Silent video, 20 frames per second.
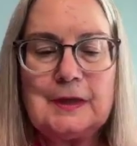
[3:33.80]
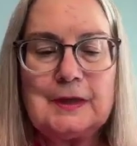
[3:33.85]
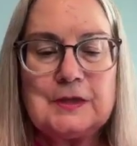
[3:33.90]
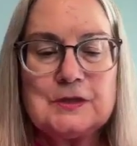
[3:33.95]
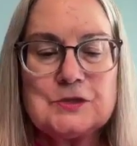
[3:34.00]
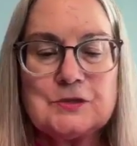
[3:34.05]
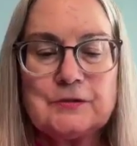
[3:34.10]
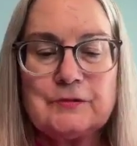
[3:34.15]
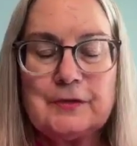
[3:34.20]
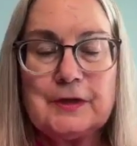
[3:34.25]

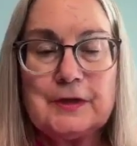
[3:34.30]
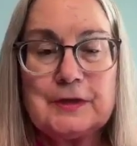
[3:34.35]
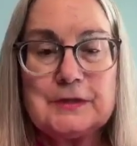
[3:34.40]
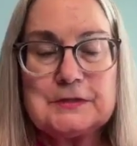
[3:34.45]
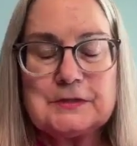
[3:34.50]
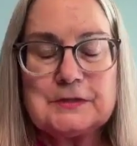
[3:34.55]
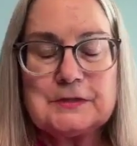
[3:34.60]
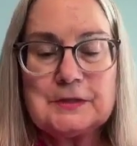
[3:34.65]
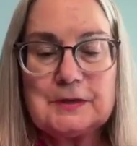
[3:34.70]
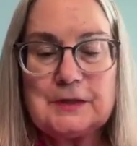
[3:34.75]
Each of
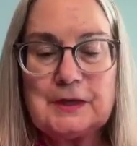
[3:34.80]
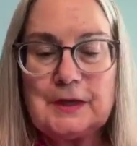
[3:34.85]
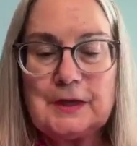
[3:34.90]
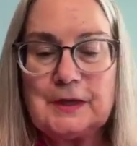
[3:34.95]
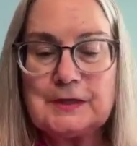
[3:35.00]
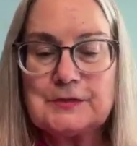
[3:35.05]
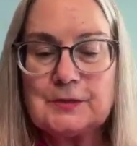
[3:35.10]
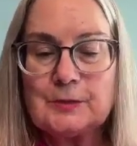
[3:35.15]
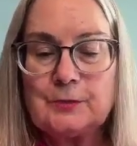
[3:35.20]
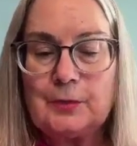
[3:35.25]
us
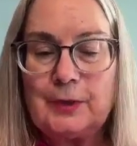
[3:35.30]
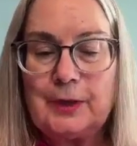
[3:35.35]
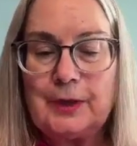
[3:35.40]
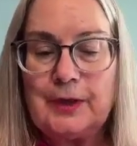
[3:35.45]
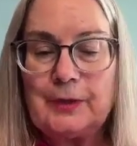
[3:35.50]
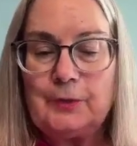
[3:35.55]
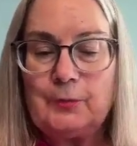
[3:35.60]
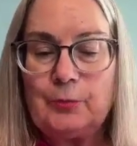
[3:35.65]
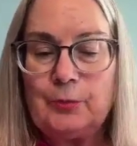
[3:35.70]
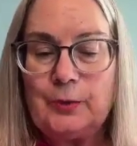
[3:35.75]
has a
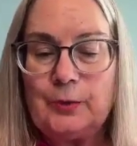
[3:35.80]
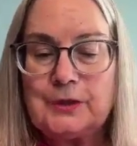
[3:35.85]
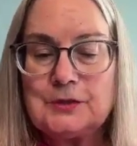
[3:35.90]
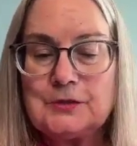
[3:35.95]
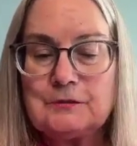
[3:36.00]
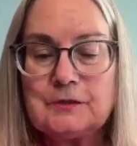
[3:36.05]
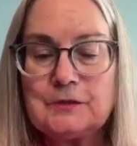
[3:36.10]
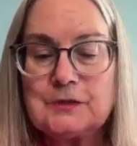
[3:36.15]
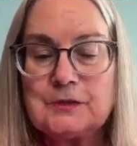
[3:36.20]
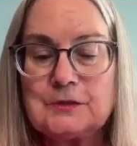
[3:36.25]
wide
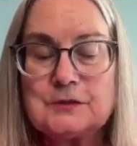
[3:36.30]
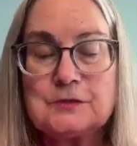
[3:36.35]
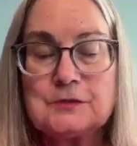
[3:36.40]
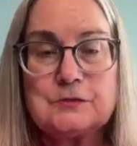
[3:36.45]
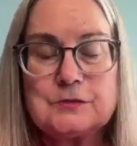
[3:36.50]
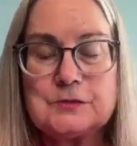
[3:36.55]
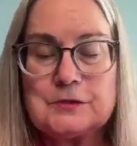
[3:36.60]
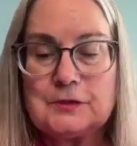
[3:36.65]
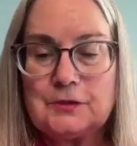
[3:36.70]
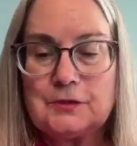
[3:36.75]
range of
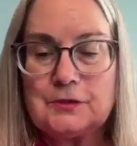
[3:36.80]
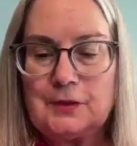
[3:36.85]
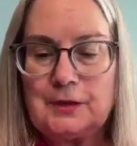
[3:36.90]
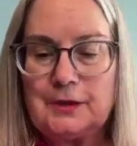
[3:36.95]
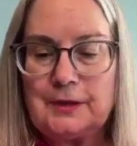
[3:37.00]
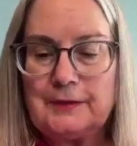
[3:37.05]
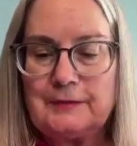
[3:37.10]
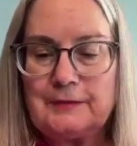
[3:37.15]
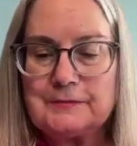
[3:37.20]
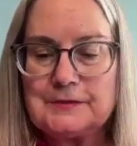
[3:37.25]
concerns in our
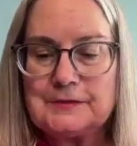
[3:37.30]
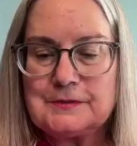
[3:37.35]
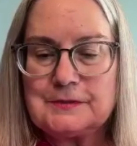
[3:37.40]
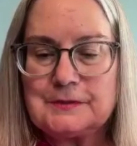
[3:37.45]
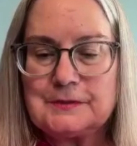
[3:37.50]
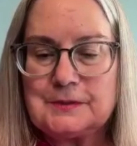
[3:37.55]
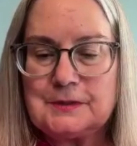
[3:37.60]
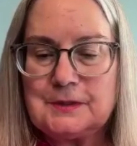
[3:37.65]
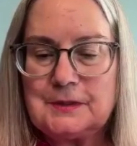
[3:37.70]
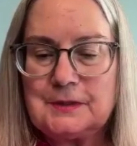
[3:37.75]

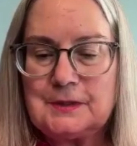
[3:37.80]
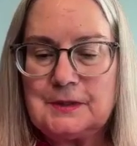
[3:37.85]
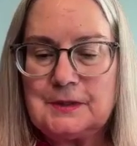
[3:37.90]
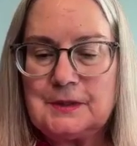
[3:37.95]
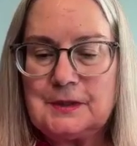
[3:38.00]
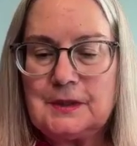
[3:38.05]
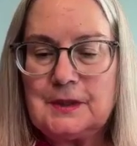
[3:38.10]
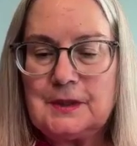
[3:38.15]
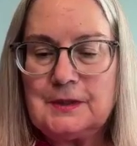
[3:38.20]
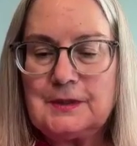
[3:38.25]
lives.
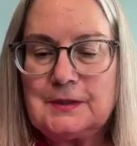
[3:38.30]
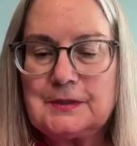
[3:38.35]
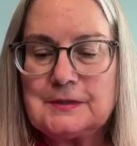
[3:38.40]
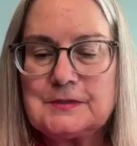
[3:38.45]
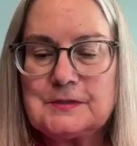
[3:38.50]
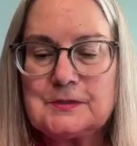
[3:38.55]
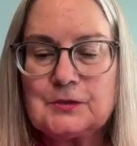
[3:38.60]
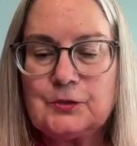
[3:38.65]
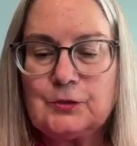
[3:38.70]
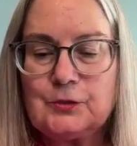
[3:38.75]

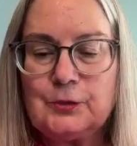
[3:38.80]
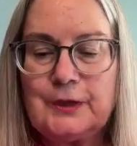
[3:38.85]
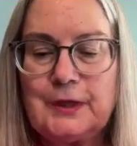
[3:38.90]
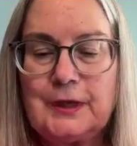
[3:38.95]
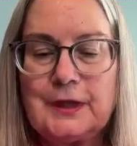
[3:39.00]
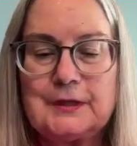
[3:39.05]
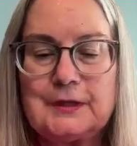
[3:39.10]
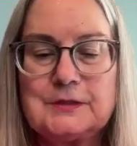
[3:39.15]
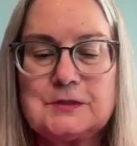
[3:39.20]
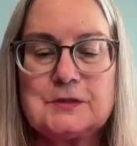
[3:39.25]
This
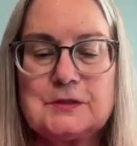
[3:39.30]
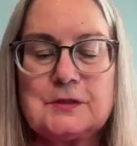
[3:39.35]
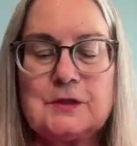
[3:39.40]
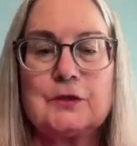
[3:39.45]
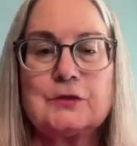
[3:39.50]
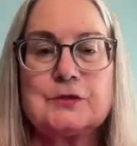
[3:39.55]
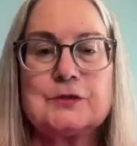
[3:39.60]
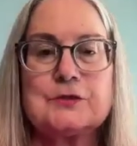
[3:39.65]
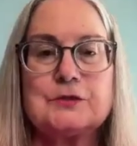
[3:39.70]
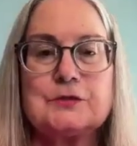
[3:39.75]
creates
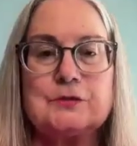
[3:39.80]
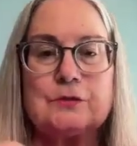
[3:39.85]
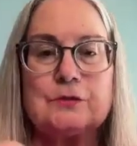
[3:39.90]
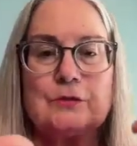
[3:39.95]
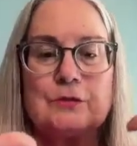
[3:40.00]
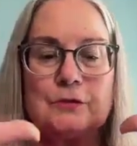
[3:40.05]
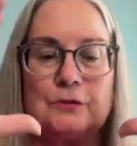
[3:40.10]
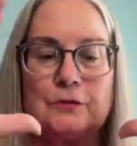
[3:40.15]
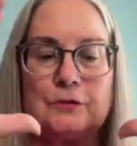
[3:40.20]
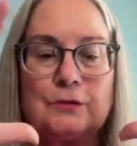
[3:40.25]
our
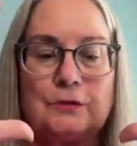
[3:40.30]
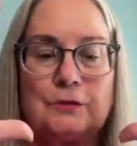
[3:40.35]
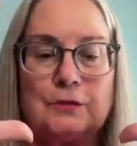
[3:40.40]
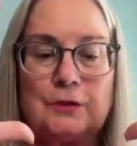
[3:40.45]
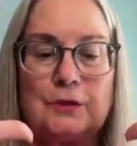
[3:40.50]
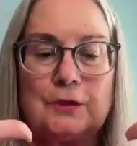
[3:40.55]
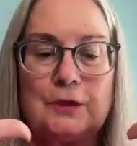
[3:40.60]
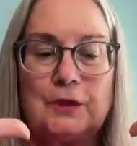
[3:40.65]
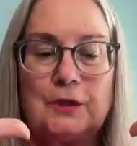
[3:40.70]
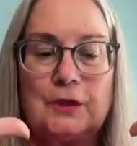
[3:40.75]

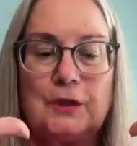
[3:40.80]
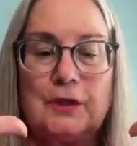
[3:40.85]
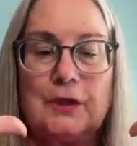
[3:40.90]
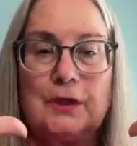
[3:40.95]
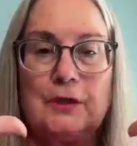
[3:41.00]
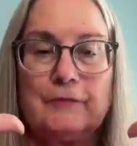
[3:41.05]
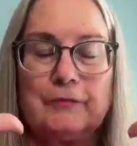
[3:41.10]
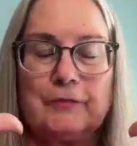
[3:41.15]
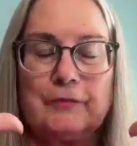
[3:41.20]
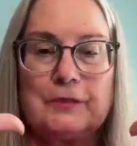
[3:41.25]
circle
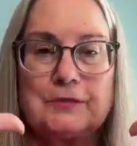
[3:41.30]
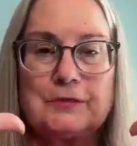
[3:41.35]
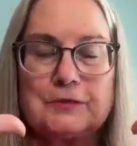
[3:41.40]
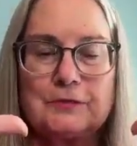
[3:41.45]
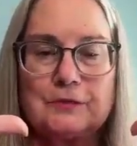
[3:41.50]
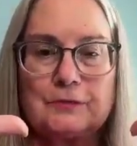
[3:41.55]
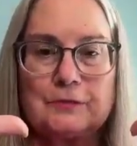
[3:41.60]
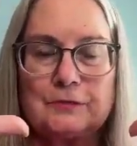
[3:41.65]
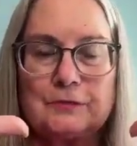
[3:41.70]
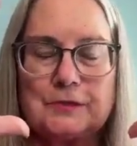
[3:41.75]
of
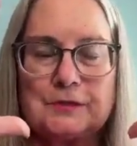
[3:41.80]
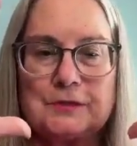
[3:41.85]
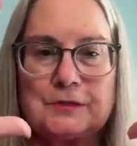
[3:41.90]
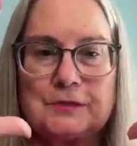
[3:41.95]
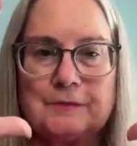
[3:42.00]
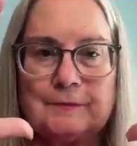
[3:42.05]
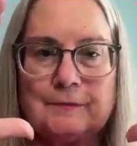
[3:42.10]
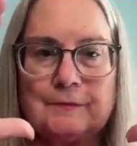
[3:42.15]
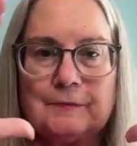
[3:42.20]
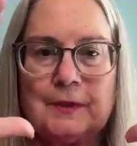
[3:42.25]

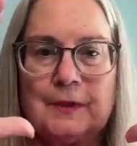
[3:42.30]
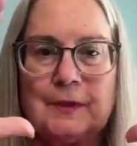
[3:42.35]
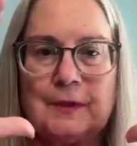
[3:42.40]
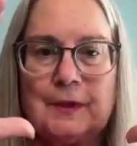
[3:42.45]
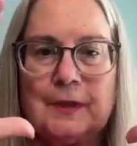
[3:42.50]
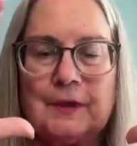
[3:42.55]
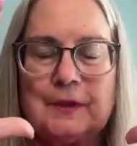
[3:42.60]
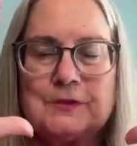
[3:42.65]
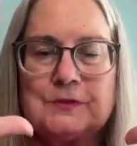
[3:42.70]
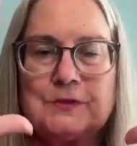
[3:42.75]
concerns.
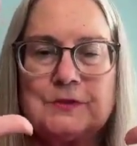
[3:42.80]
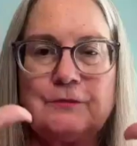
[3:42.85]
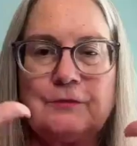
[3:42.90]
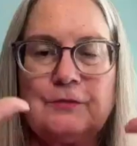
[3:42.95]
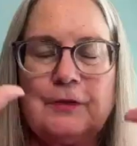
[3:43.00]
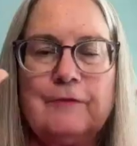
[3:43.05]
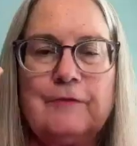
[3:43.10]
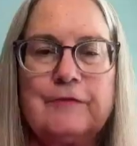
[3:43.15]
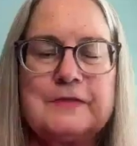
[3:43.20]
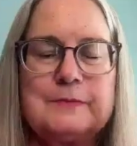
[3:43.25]
So
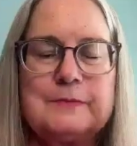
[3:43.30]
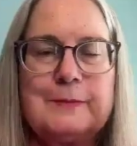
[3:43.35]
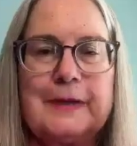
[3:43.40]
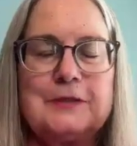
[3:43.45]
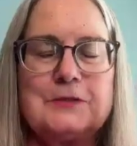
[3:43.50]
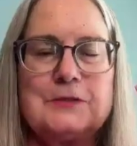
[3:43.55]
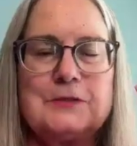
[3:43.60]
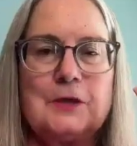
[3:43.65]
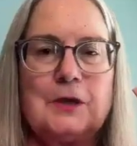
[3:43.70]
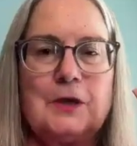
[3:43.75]
if you have
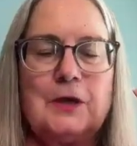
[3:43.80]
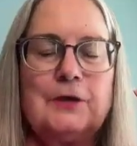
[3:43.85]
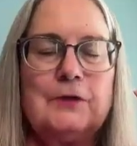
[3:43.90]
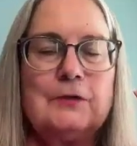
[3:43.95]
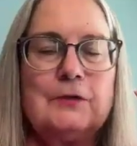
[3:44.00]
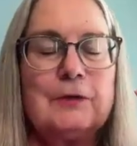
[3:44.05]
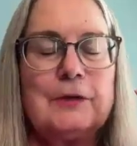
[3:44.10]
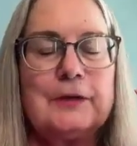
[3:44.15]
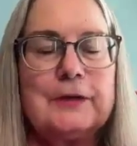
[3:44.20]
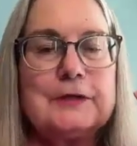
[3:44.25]
space
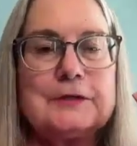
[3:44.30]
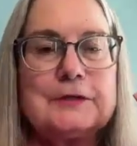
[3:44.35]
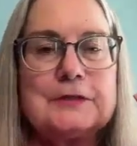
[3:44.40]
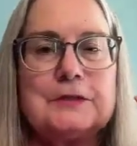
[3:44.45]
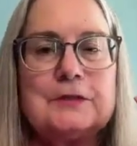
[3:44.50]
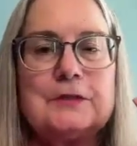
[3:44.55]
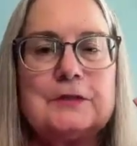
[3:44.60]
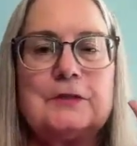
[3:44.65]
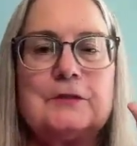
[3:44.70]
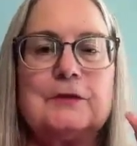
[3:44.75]
on your
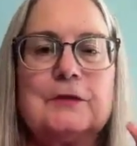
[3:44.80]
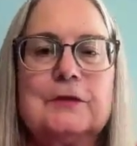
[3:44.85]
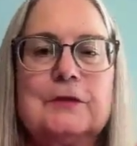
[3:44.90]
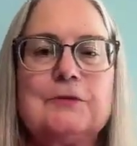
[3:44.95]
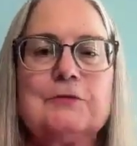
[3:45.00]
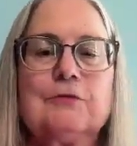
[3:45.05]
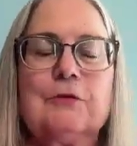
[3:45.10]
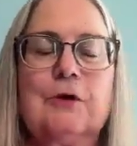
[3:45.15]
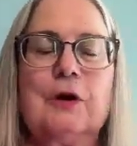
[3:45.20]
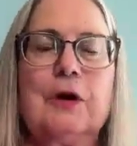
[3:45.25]
list, you
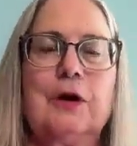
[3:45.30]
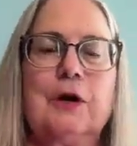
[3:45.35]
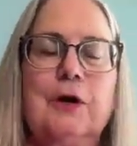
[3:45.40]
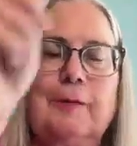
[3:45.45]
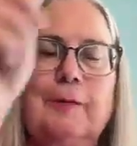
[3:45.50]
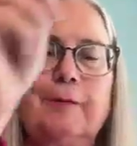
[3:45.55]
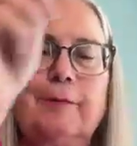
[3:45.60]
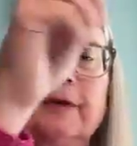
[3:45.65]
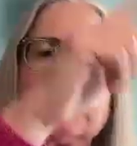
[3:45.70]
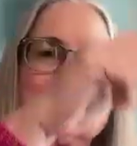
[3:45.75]
can
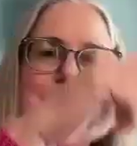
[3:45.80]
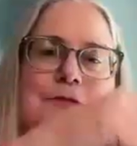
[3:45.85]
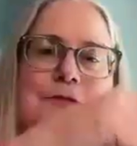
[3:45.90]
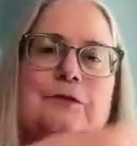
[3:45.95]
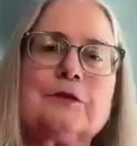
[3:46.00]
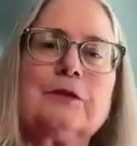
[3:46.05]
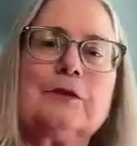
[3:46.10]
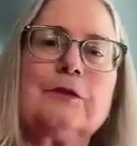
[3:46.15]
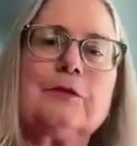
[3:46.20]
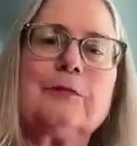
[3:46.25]
draw a big
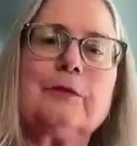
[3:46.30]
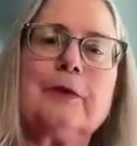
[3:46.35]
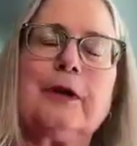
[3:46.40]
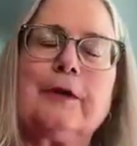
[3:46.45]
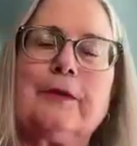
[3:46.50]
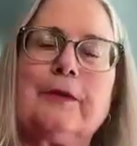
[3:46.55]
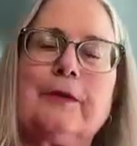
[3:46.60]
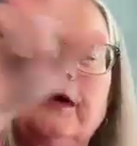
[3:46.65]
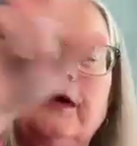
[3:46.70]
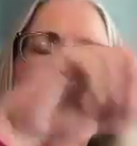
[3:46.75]
circle
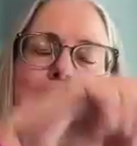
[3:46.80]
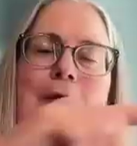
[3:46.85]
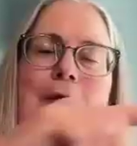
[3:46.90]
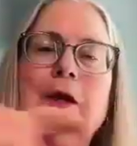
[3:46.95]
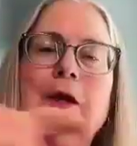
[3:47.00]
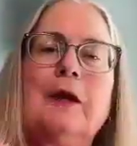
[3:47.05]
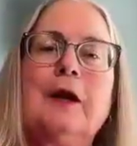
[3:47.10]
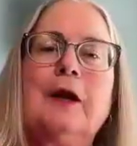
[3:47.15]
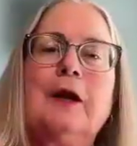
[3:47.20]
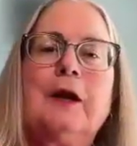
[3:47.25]
around that
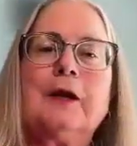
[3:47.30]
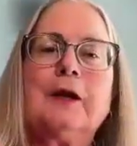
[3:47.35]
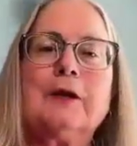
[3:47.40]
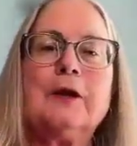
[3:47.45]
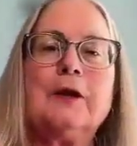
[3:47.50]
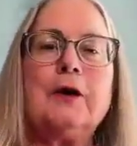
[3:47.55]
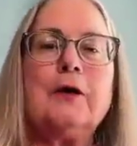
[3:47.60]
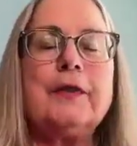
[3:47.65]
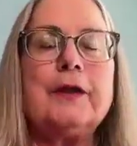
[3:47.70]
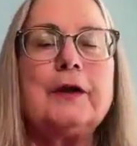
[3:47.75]

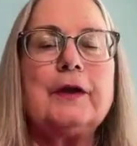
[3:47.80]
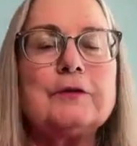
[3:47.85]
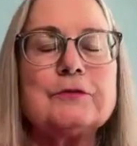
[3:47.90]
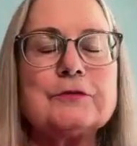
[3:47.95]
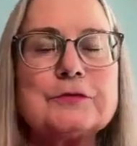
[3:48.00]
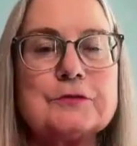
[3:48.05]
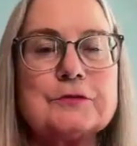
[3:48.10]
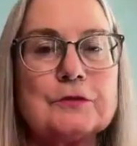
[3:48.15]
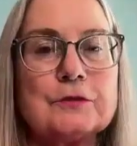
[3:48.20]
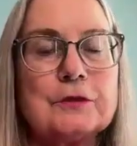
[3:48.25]
and call that
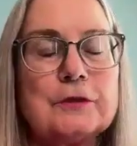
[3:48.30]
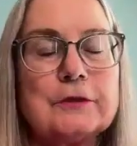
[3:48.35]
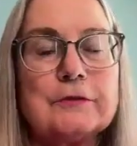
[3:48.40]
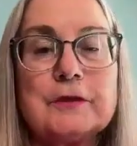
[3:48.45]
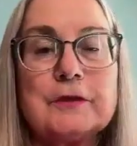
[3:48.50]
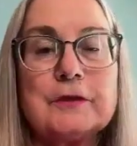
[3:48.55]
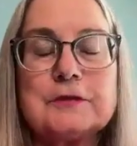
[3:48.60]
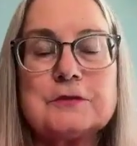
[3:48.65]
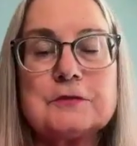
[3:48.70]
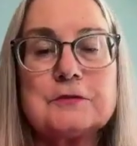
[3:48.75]
your circle
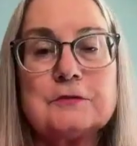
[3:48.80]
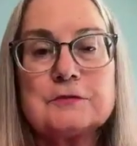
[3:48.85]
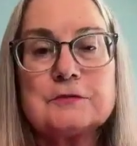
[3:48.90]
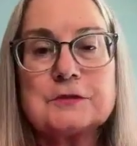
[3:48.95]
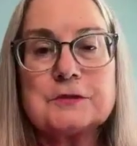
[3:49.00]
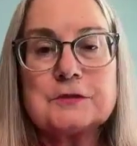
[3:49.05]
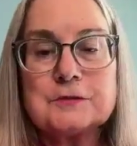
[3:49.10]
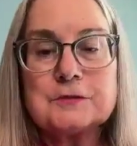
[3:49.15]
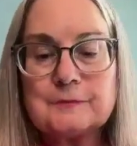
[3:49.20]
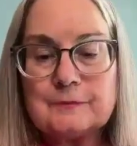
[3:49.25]
of
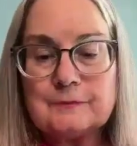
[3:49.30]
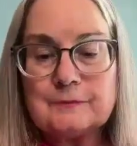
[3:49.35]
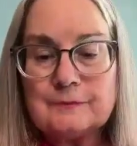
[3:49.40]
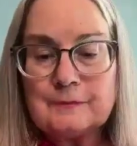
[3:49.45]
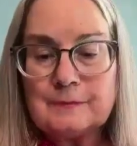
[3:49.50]
concerns.